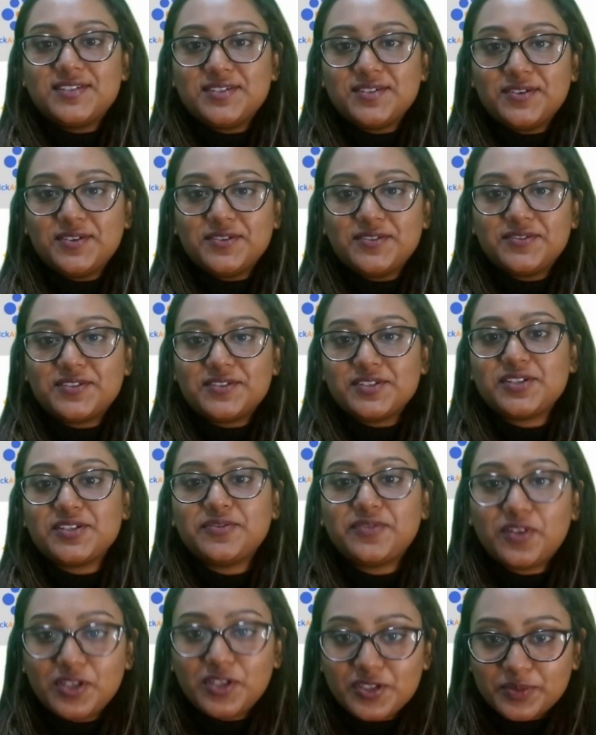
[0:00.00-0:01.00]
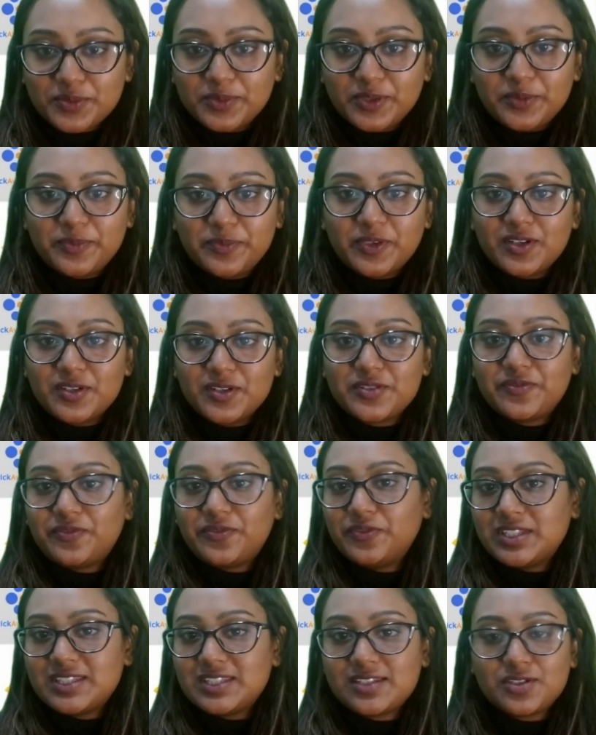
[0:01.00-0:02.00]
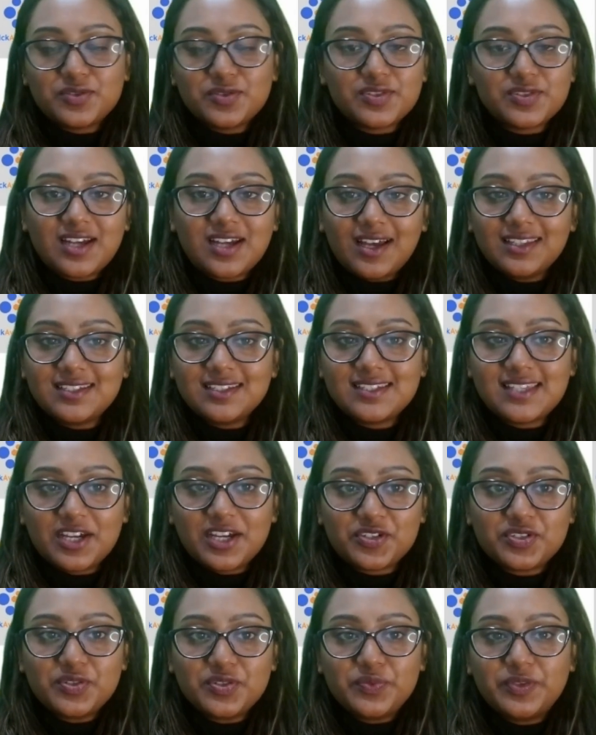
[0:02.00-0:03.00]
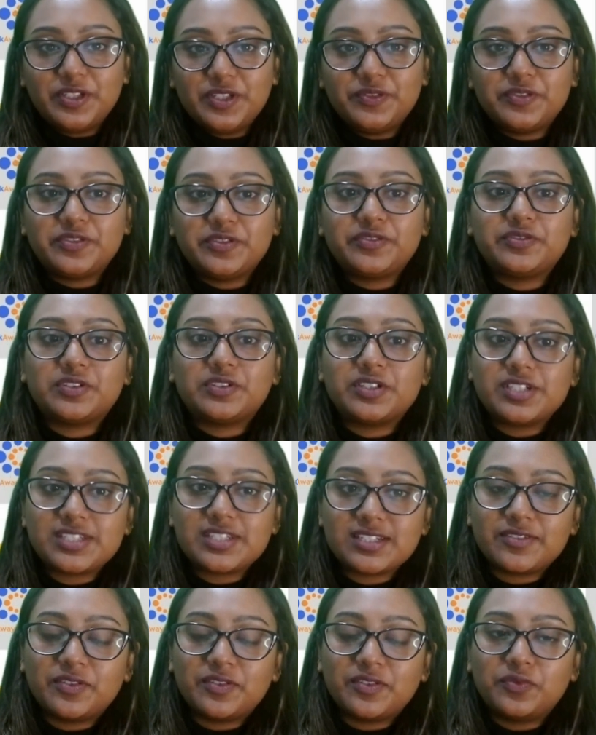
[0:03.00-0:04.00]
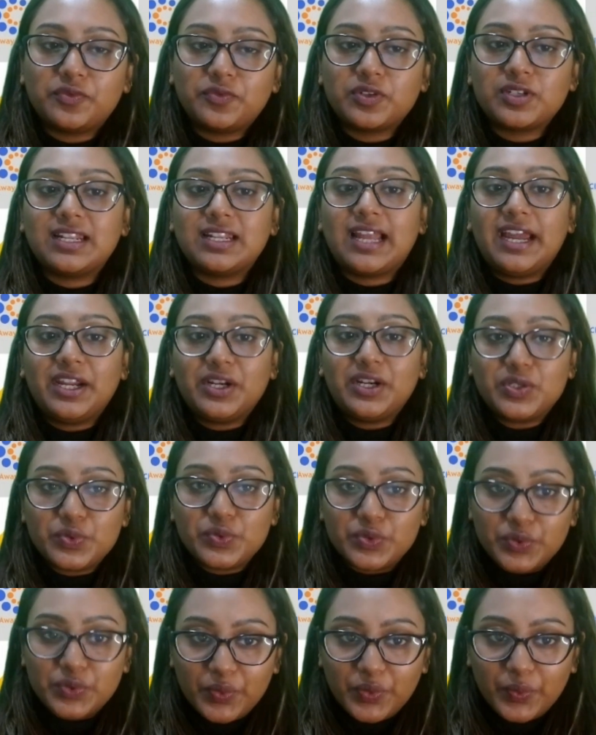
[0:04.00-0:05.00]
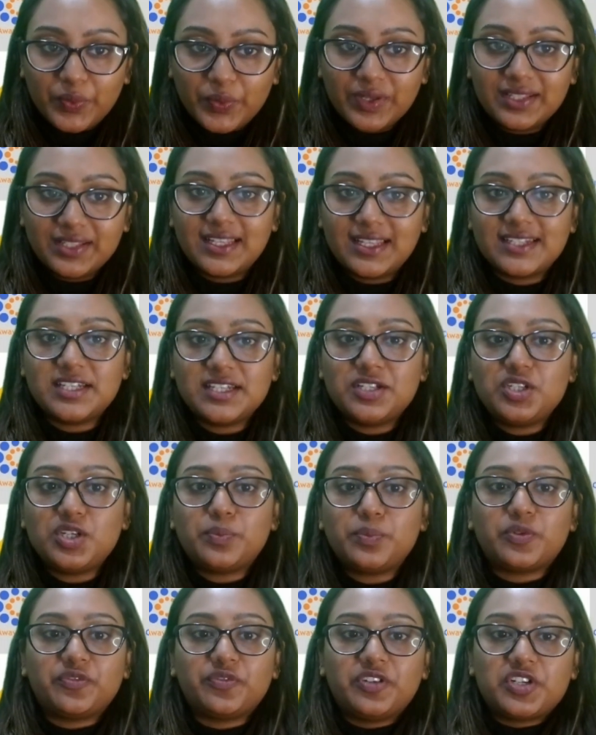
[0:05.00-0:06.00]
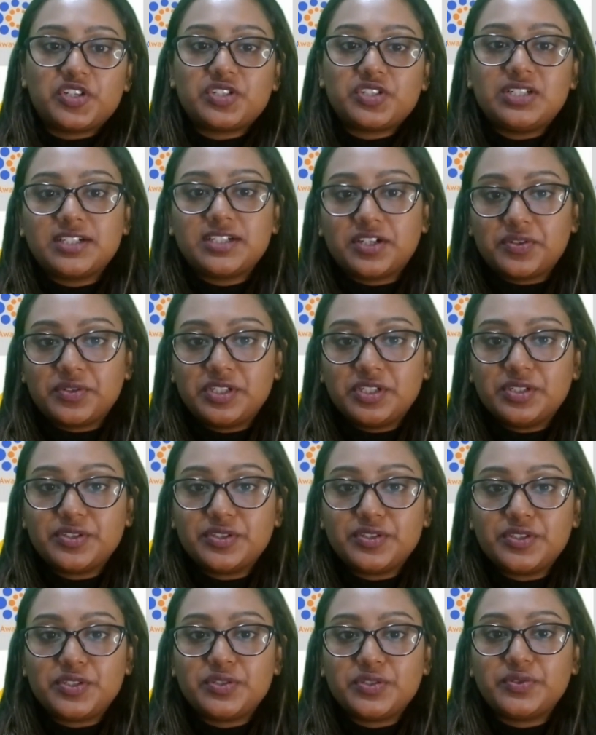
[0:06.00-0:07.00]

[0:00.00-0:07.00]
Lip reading: So first of all, Jamal, to start the session with, I would first would like to know that in your professional career,